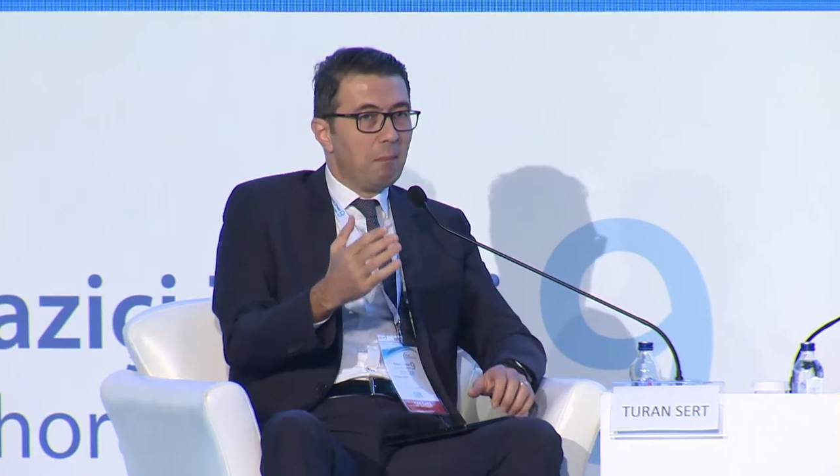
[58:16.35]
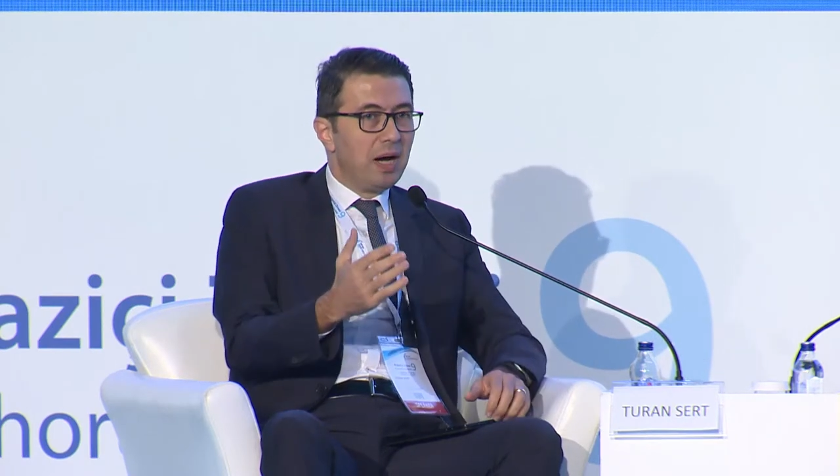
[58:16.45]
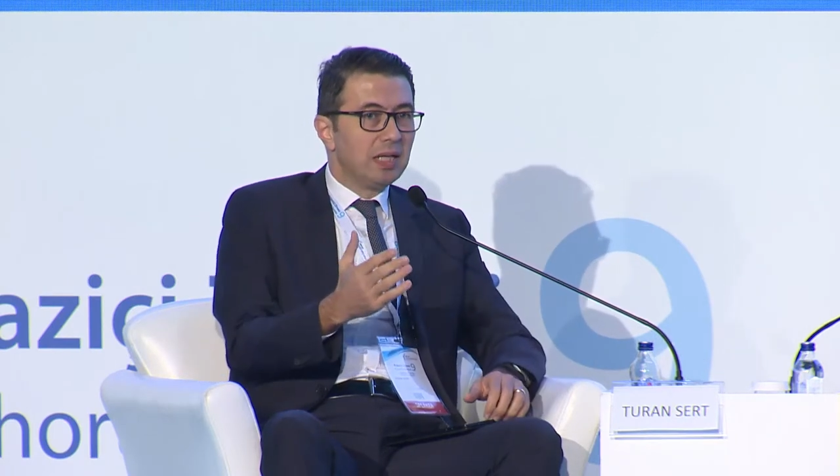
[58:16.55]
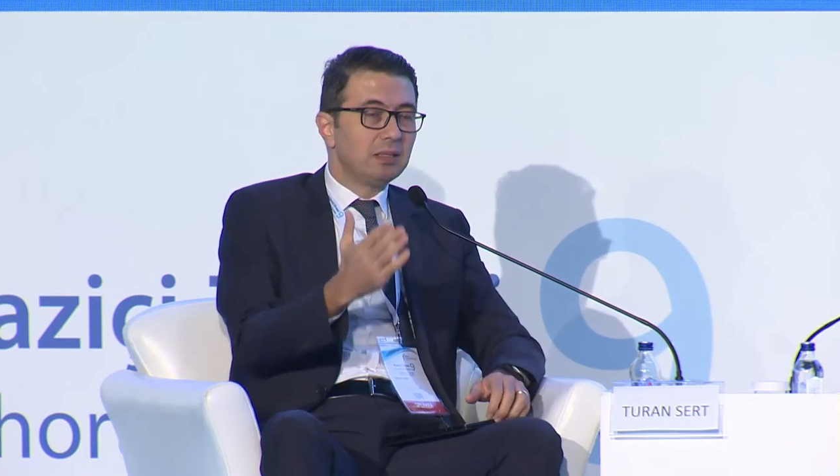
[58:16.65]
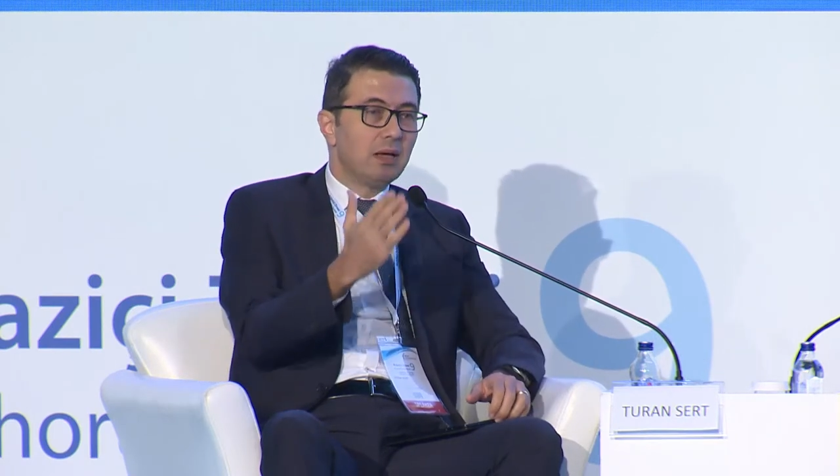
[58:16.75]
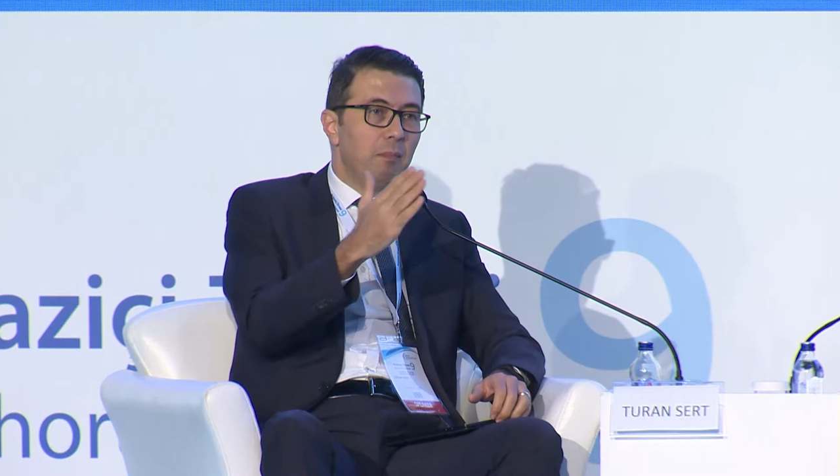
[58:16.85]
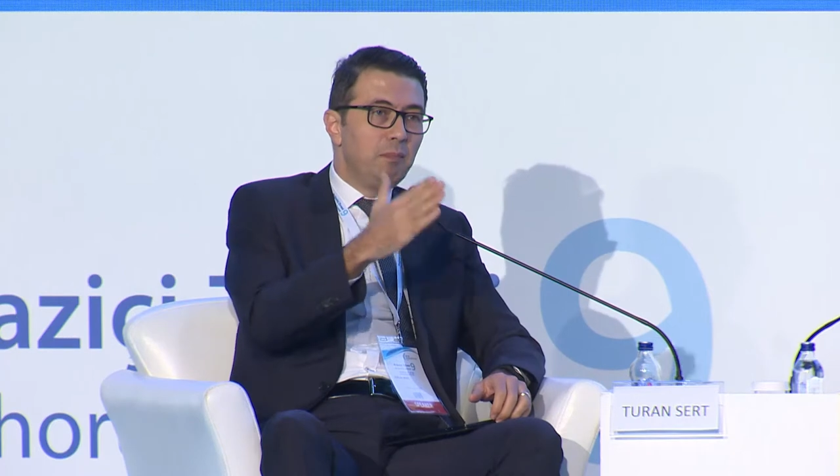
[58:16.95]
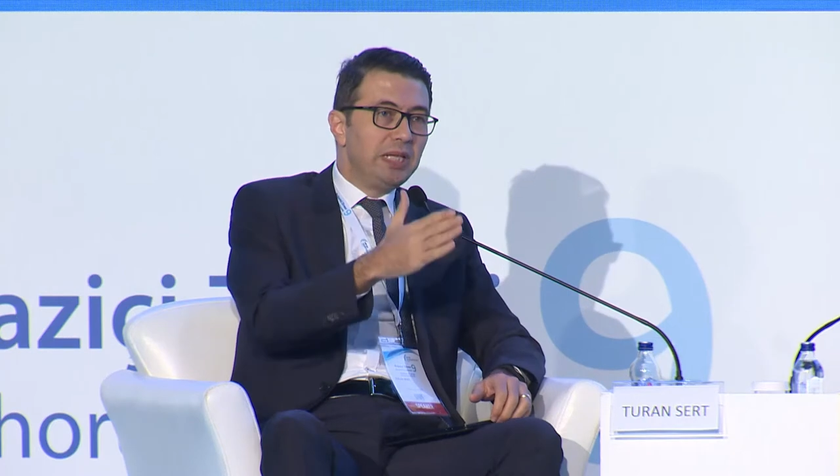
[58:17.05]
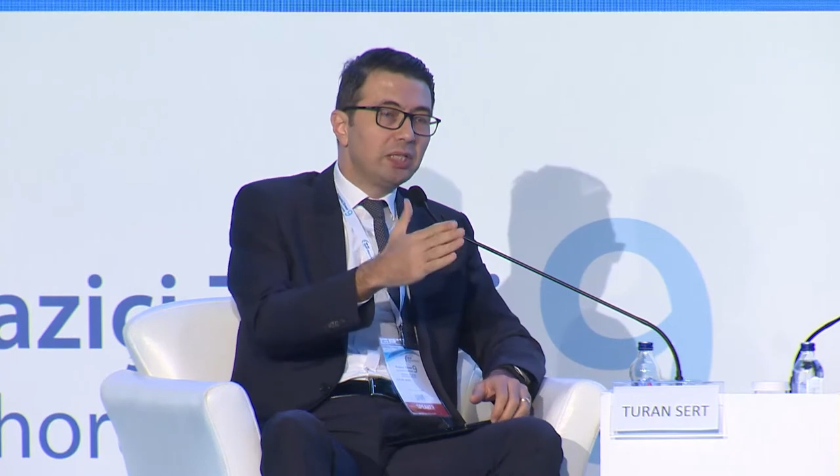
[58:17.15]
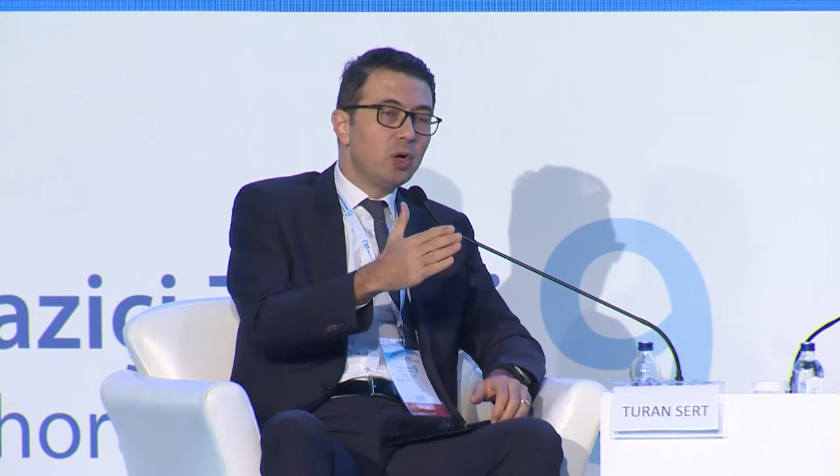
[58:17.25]
but
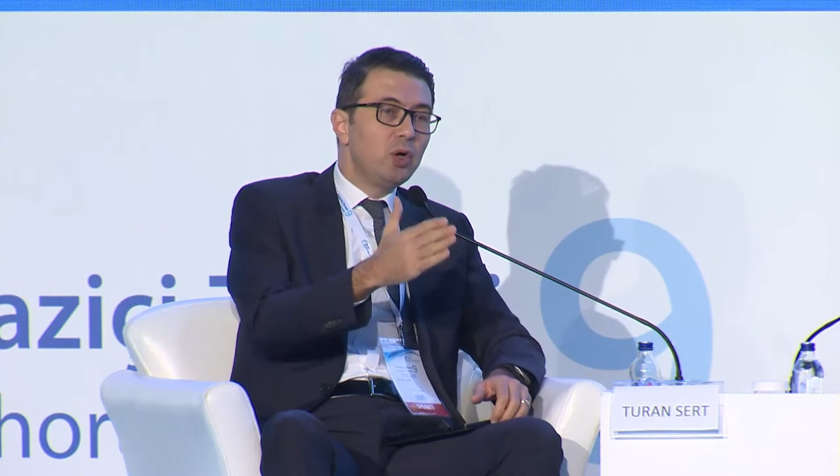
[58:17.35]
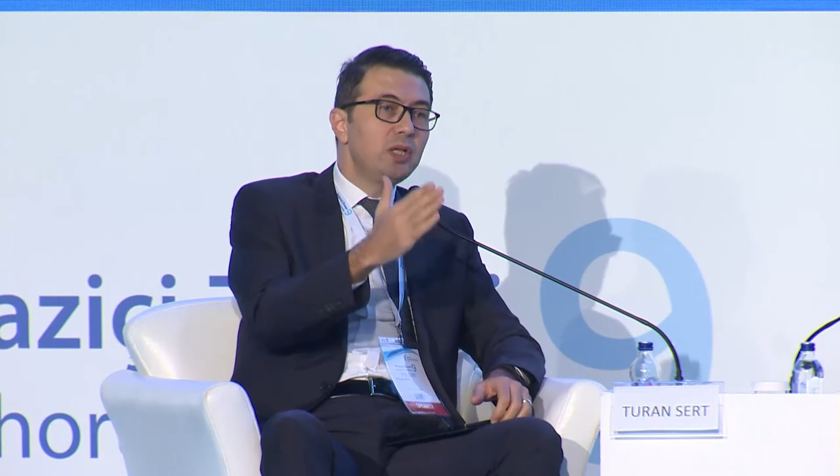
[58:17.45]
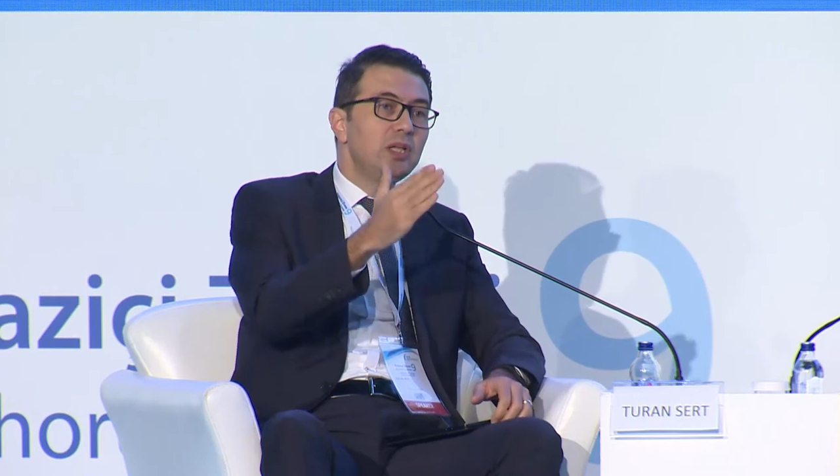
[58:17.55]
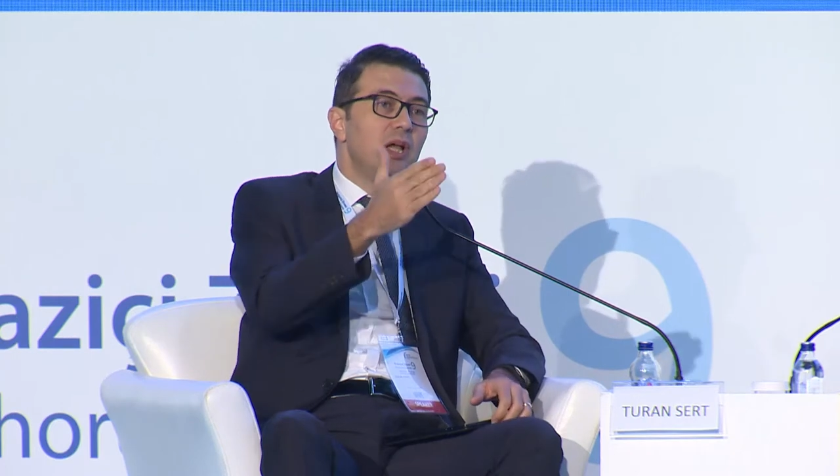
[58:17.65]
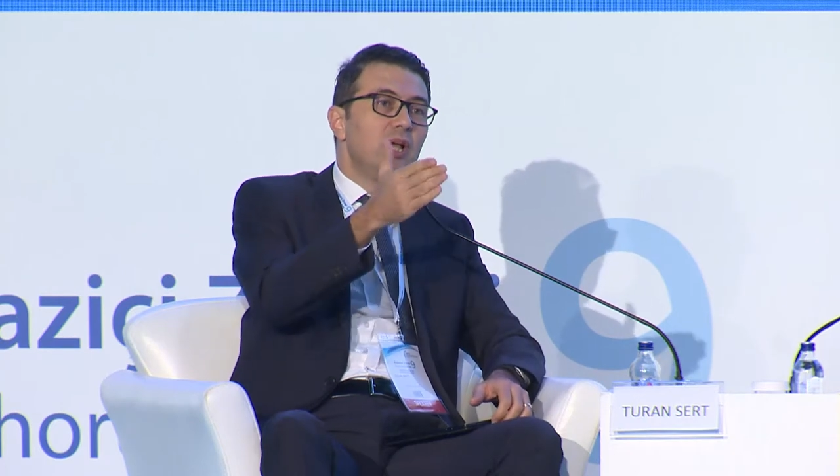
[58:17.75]
Bitcoin,